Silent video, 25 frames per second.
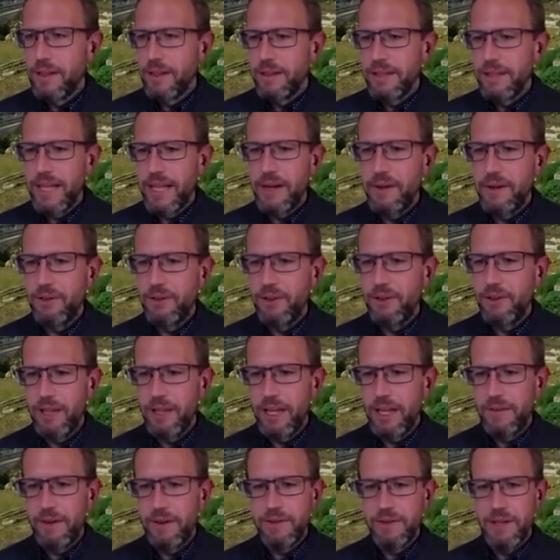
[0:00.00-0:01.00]
Loud is the
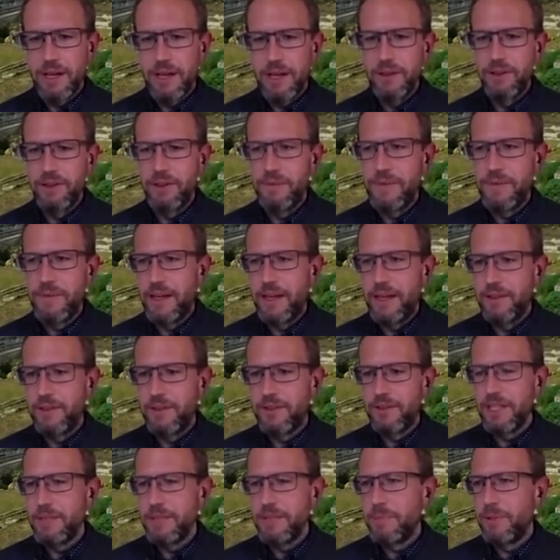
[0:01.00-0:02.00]
clamor of dogs and men, and
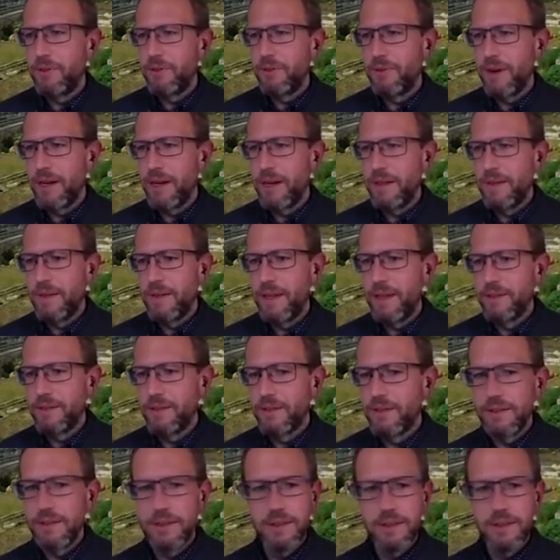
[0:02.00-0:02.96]
sleep is frightened thence.